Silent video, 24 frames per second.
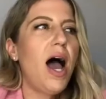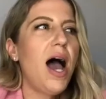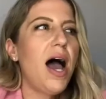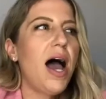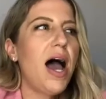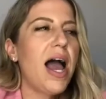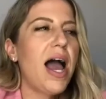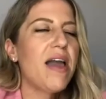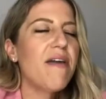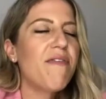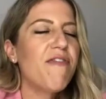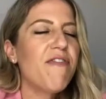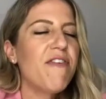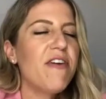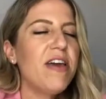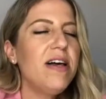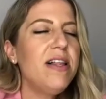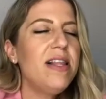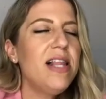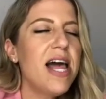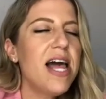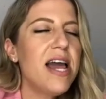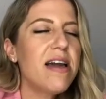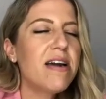I feel
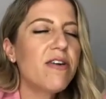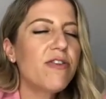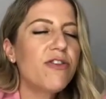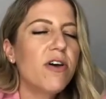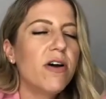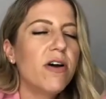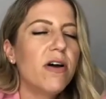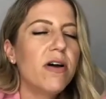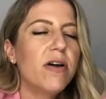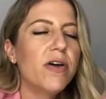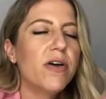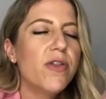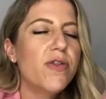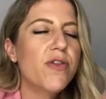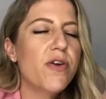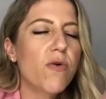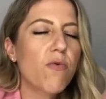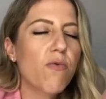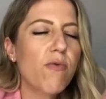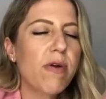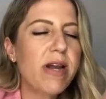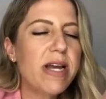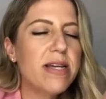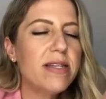like
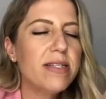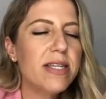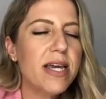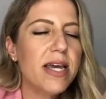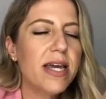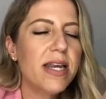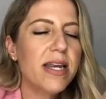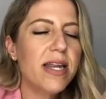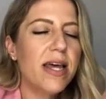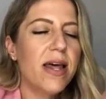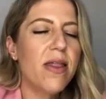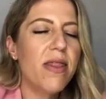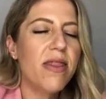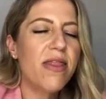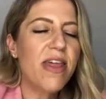the reason